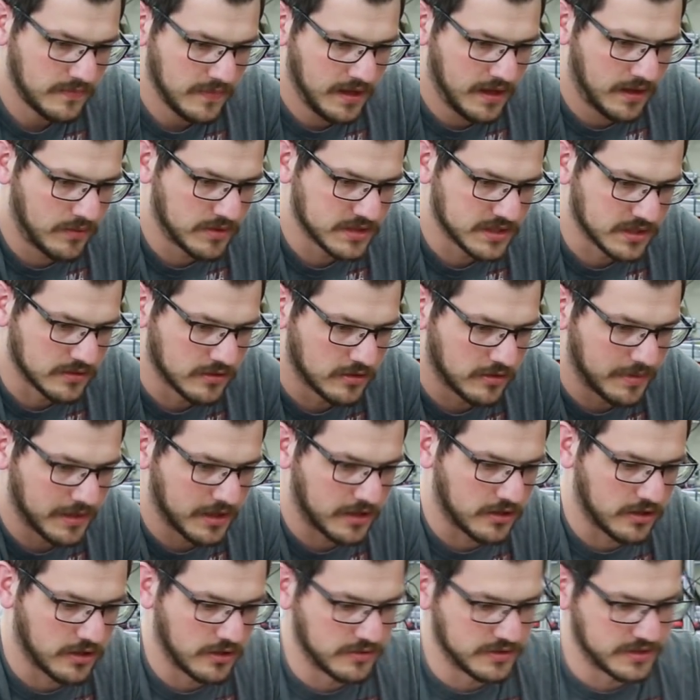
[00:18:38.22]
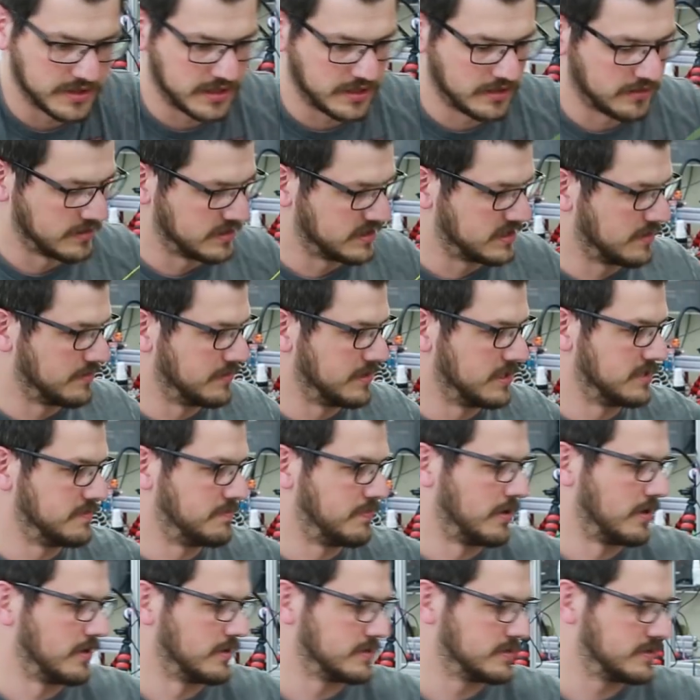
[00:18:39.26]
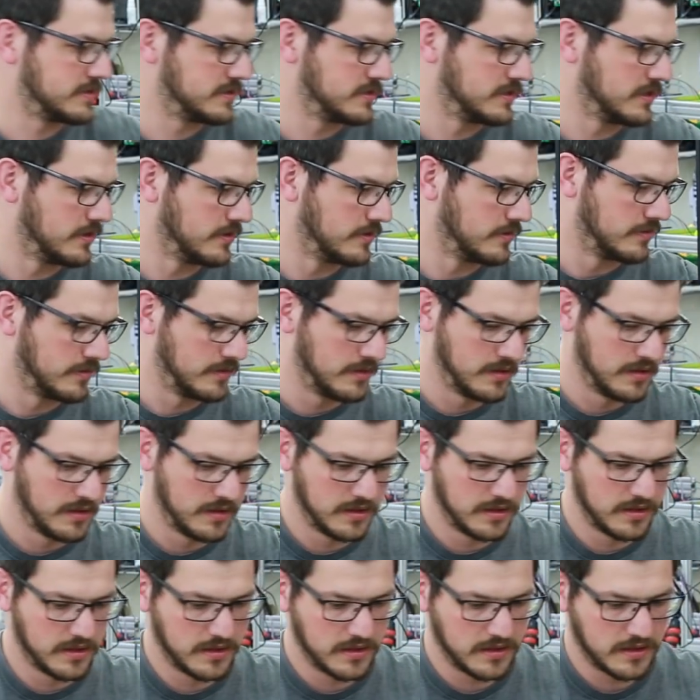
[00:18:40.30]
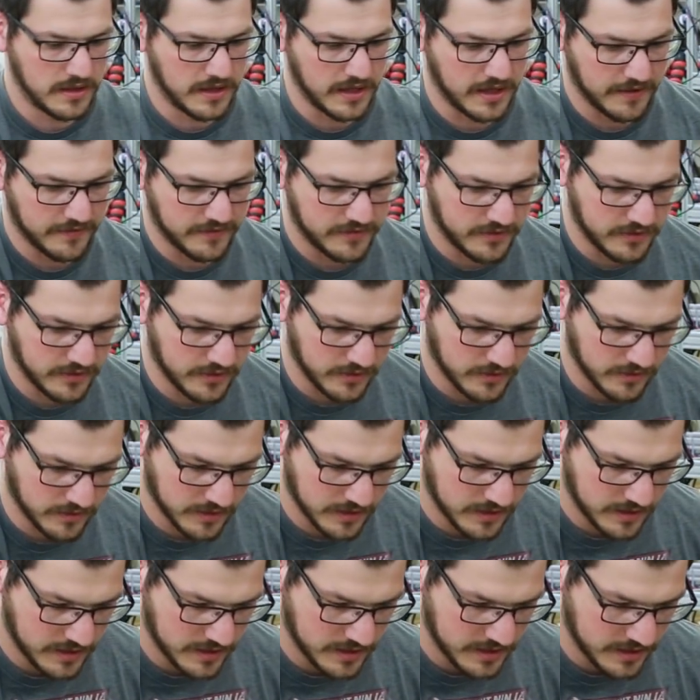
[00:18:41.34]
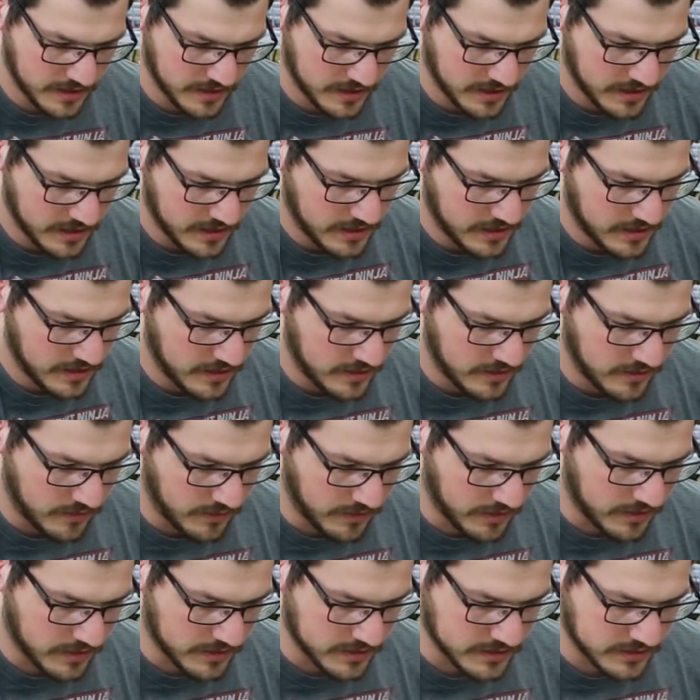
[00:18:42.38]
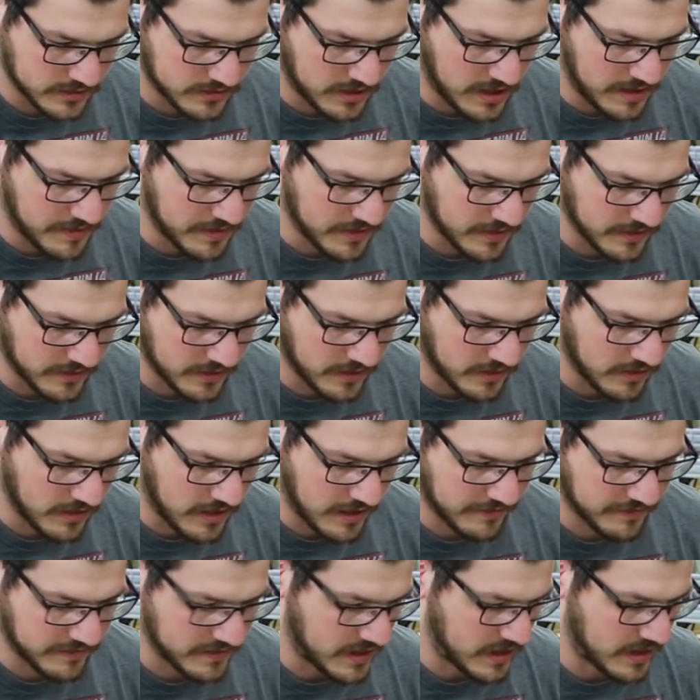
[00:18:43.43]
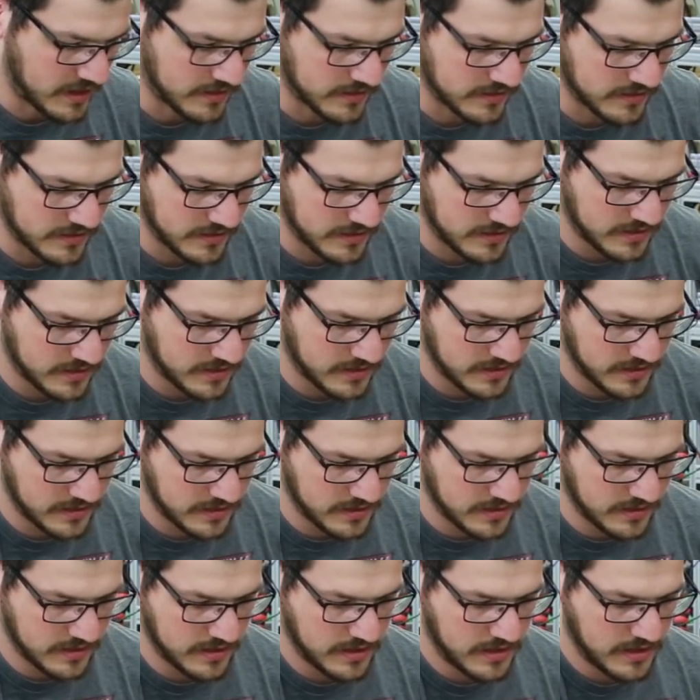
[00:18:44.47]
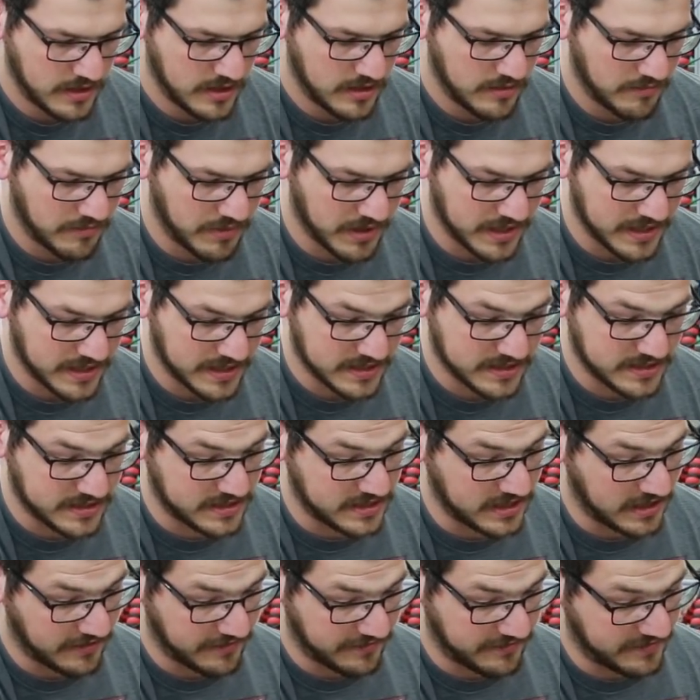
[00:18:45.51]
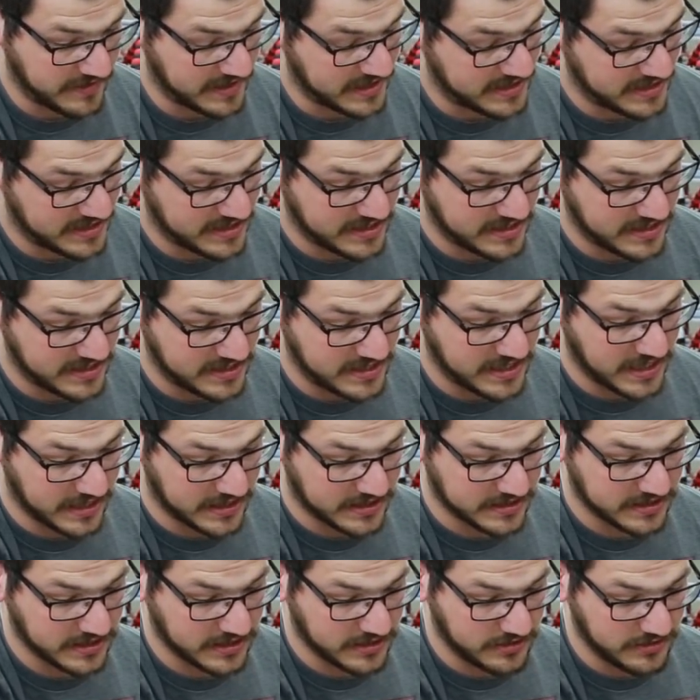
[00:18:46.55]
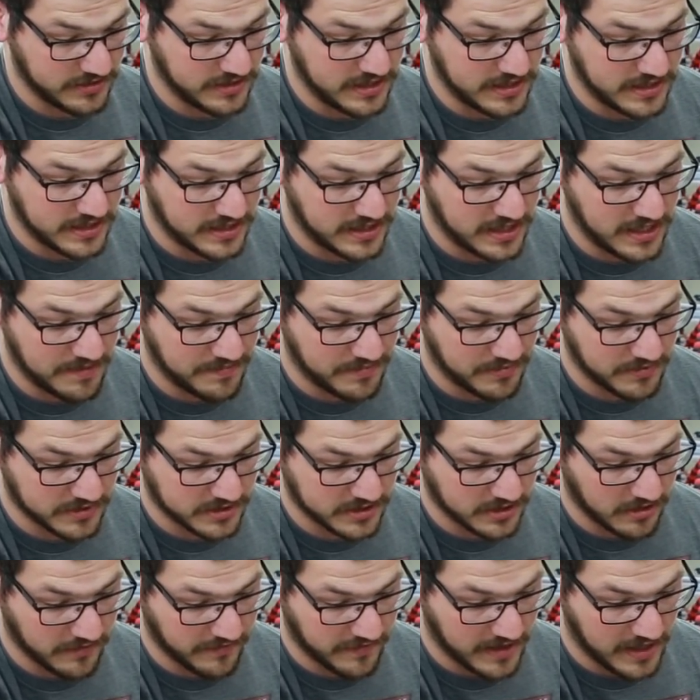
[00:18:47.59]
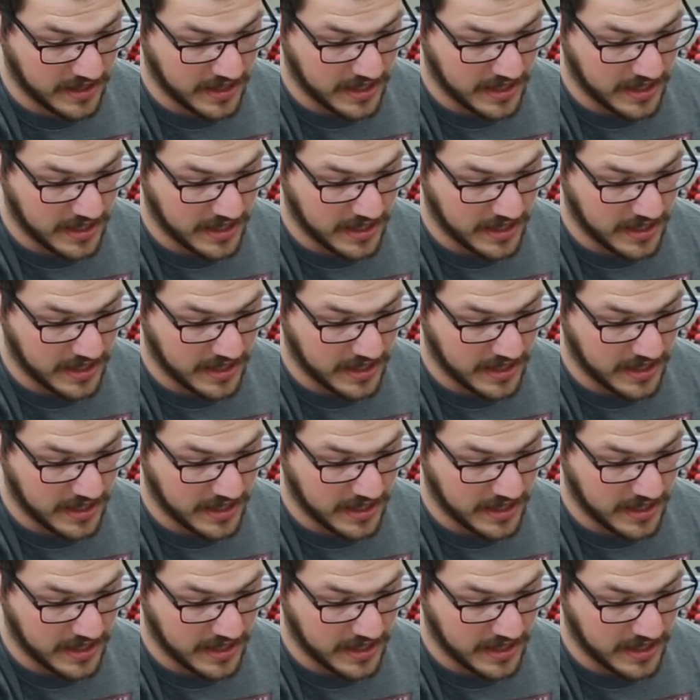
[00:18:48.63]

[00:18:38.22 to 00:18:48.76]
I was a little bit close here on some of these parts, so I have to work on scraping this all off now. But this stuff, it sticks. Like, you need to keep yourself